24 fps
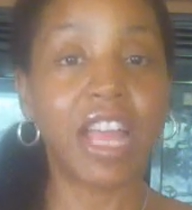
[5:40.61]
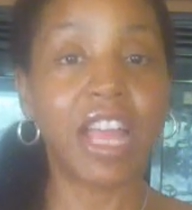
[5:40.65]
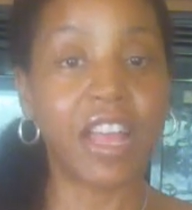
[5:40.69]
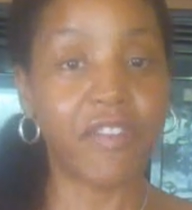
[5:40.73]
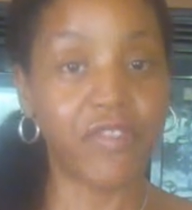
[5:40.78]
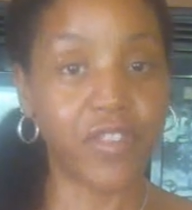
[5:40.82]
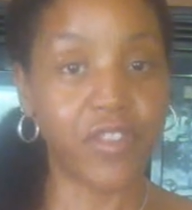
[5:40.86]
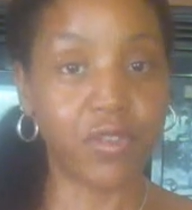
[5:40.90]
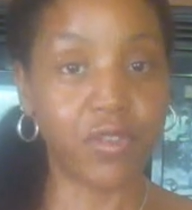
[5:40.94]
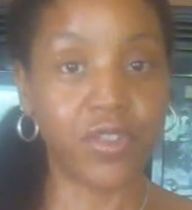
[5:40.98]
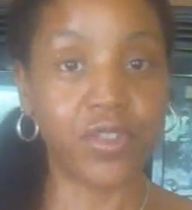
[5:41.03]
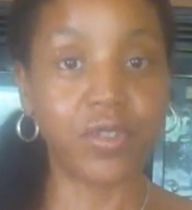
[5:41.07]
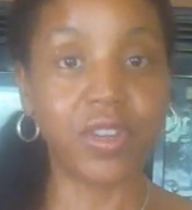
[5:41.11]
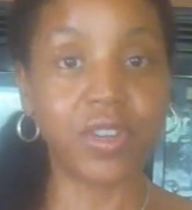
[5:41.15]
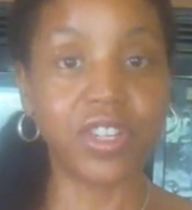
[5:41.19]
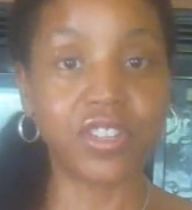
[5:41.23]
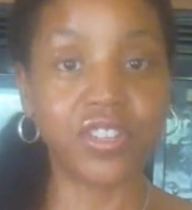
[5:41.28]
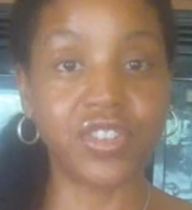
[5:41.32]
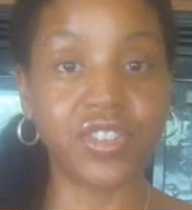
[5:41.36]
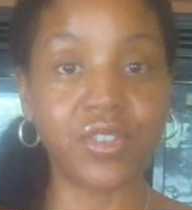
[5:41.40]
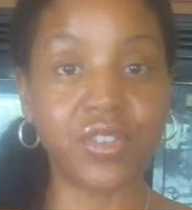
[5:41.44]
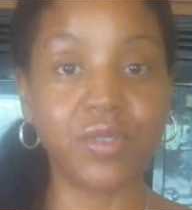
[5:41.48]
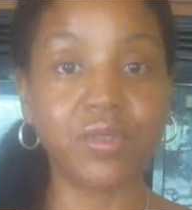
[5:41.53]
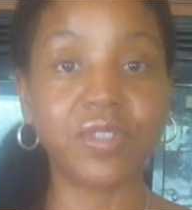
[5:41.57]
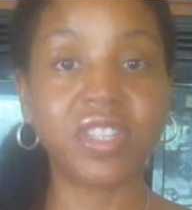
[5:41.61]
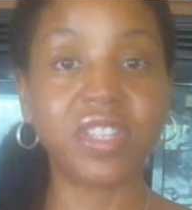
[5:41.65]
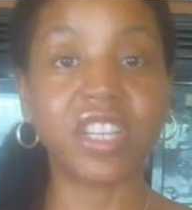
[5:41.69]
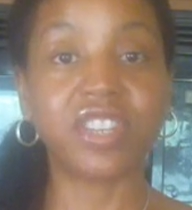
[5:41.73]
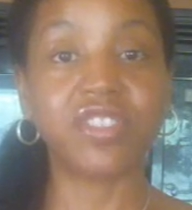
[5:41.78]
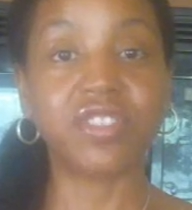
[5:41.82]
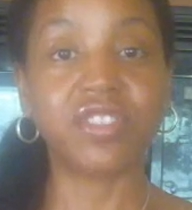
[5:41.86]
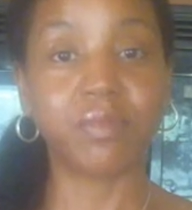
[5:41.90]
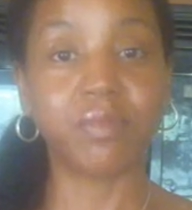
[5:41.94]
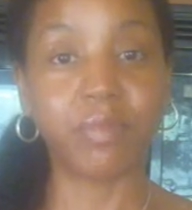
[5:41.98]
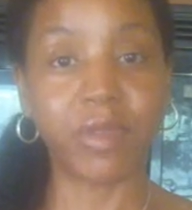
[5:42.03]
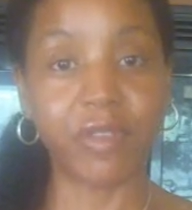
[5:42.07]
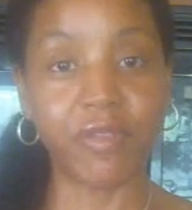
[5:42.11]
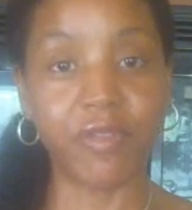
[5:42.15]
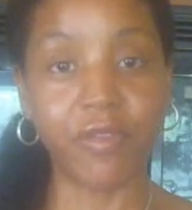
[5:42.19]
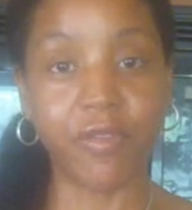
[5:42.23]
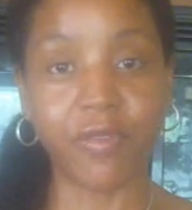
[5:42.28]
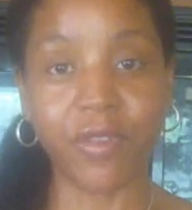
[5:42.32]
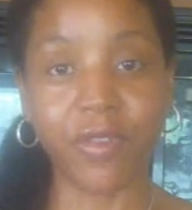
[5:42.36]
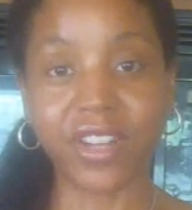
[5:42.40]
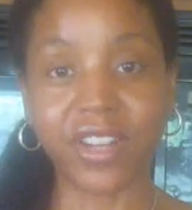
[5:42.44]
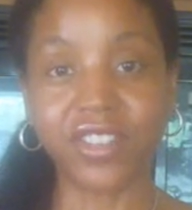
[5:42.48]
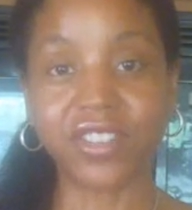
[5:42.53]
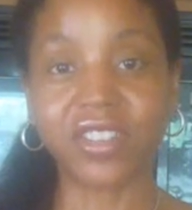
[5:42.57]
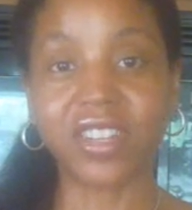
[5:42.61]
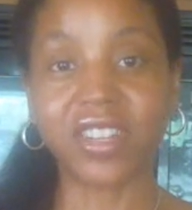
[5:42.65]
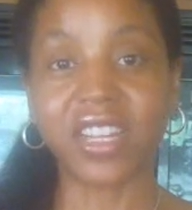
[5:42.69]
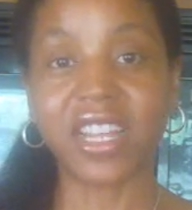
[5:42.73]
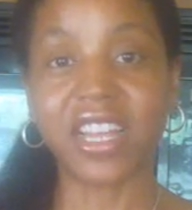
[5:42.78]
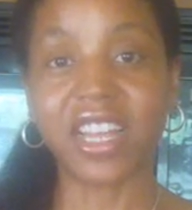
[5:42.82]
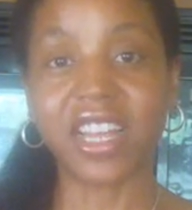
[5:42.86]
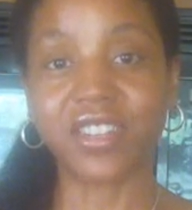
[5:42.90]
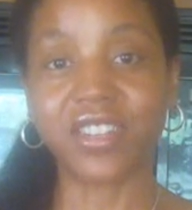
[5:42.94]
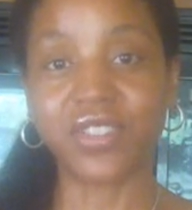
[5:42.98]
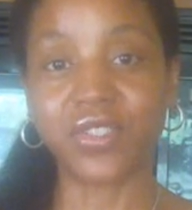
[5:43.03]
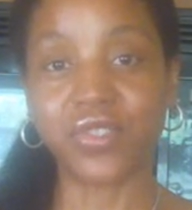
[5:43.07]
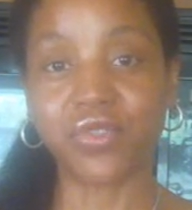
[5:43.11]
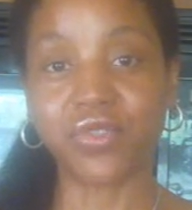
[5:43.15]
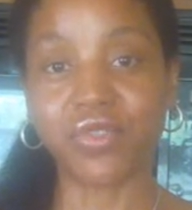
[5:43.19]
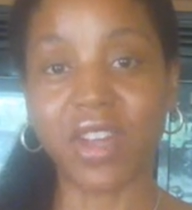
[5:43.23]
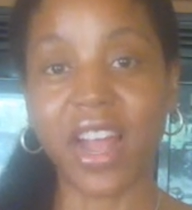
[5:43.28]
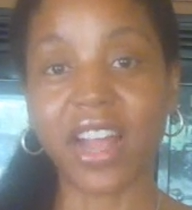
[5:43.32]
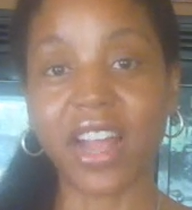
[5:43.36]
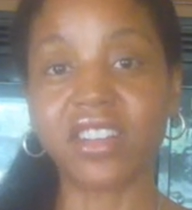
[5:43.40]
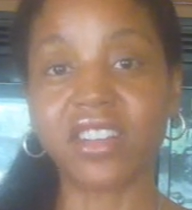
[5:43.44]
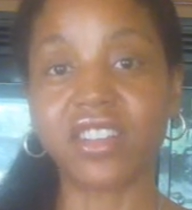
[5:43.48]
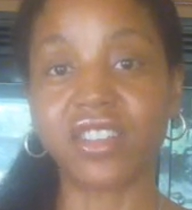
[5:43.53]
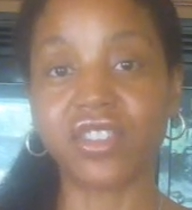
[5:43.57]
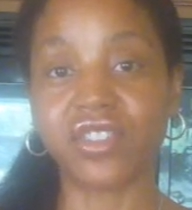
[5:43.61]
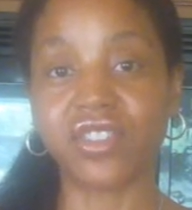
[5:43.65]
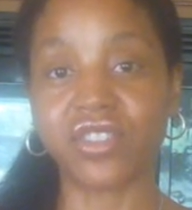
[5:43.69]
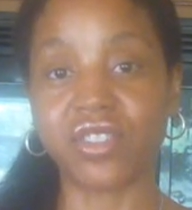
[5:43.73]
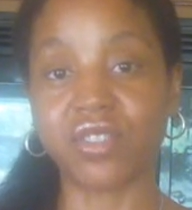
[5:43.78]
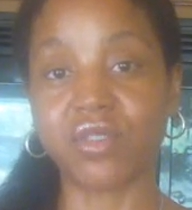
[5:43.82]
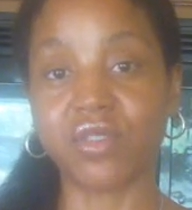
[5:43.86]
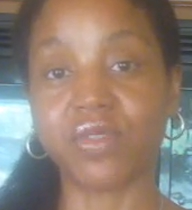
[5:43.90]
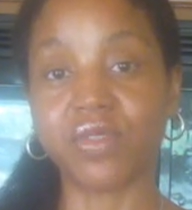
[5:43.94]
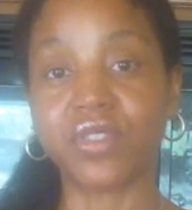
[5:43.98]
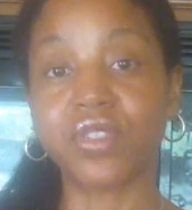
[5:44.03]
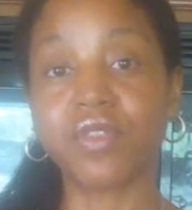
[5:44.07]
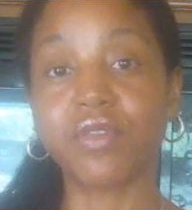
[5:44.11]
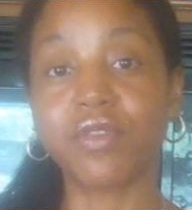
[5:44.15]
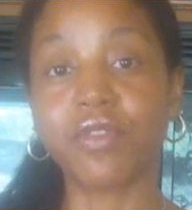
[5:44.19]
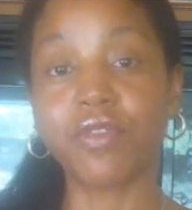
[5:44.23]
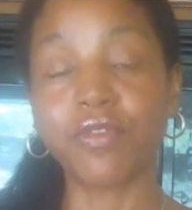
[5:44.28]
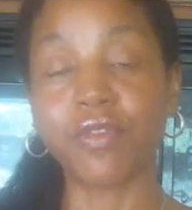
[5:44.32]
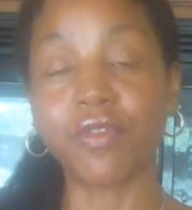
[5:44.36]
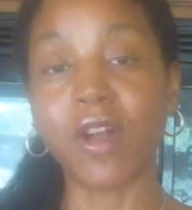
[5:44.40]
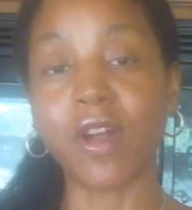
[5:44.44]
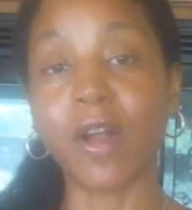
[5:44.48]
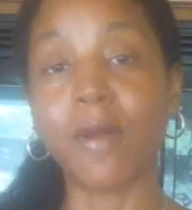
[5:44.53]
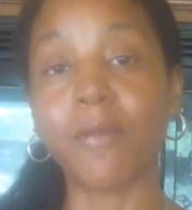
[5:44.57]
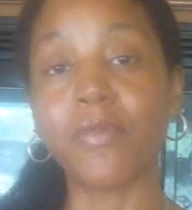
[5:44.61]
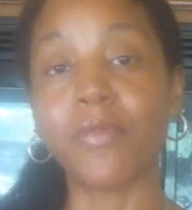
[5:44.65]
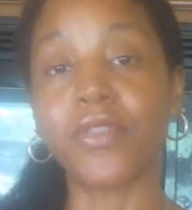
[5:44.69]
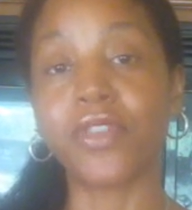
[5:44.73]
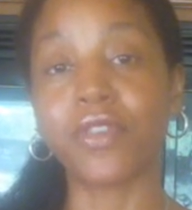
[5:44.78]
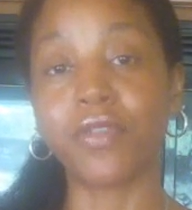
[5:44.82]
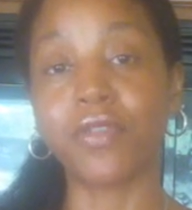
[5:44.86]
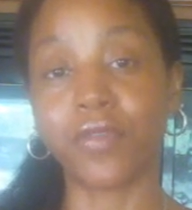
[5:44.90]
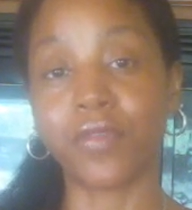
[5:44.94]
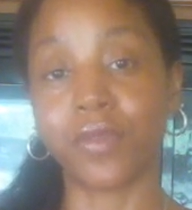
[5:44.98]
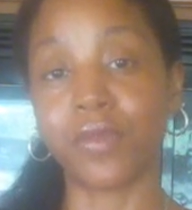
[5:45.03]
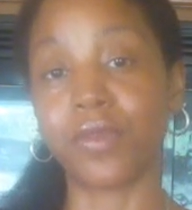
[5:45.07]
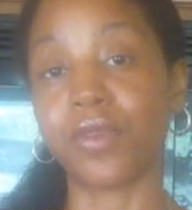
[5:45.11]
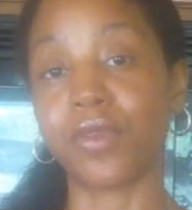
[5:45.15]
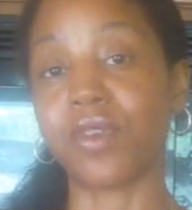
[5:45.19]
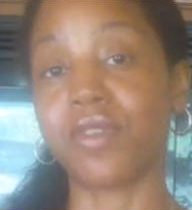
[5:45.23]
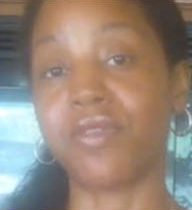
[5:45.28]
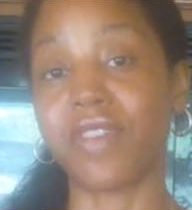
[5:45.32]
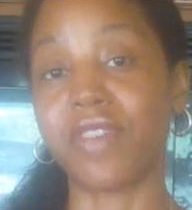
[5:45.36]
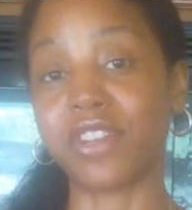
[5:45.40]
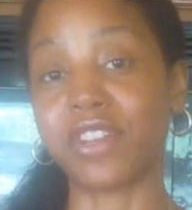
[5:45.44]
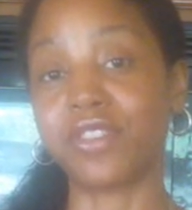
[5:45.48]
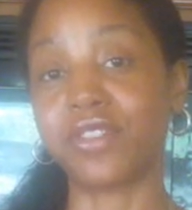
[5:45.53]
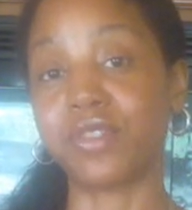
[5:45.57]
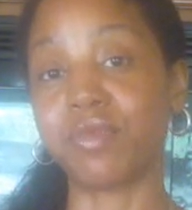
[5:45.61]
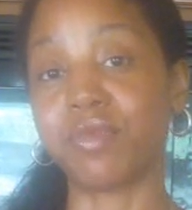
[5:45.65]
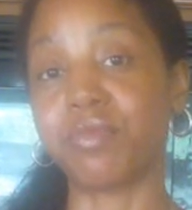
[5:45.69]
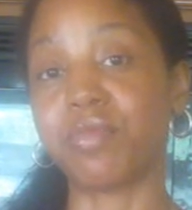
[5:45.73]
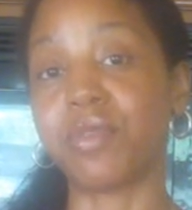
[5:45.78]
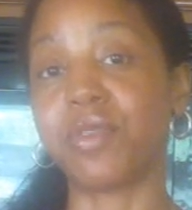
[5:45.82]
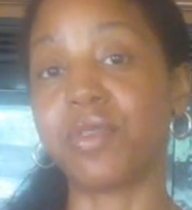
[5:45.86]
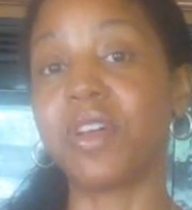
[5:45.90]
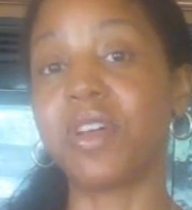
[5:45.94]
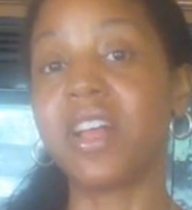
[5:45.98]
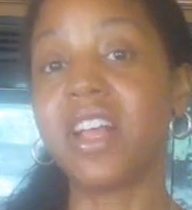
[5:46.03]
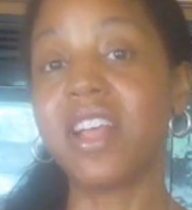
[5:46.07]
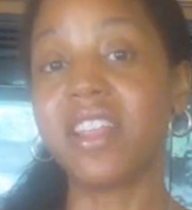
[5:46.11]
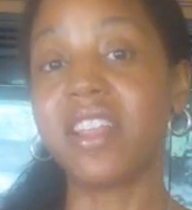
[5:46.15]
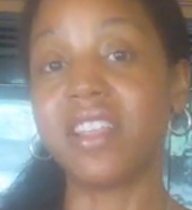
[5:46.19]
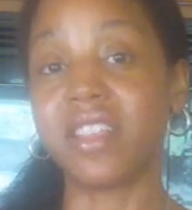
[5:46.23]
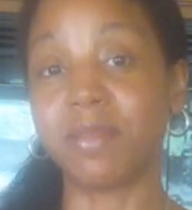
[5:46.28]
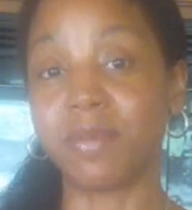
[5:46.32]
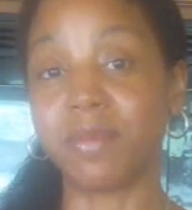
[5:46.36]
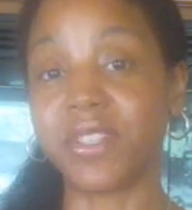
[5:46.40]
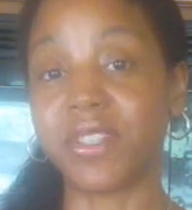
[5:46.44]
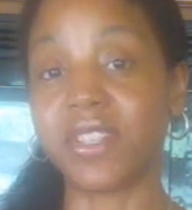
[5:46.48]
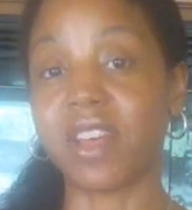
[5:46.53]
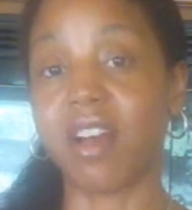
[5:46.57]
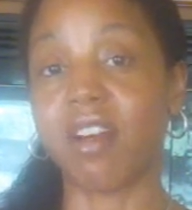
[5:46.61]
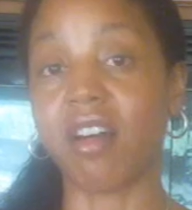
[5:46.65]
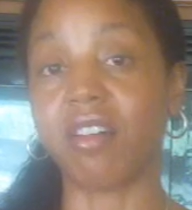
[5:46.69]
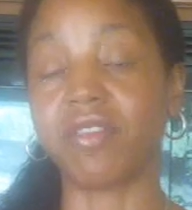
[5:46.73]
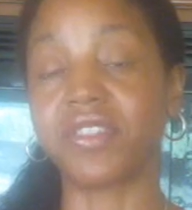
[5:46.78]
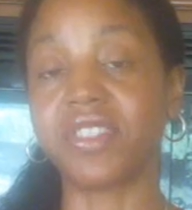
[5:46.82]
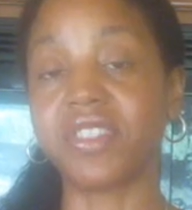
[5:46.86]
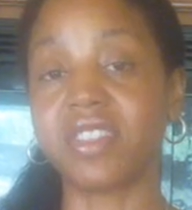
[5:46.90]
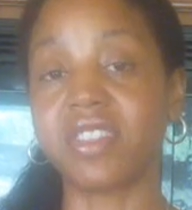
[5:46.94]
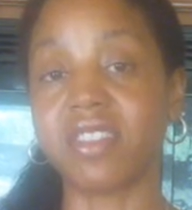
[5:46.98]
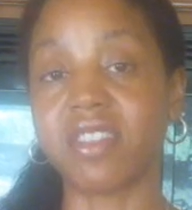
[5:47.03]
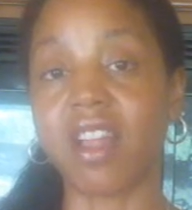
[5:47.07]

If you're doing juice, it should be freshly extracted juice from the fruit or vegetable themselves,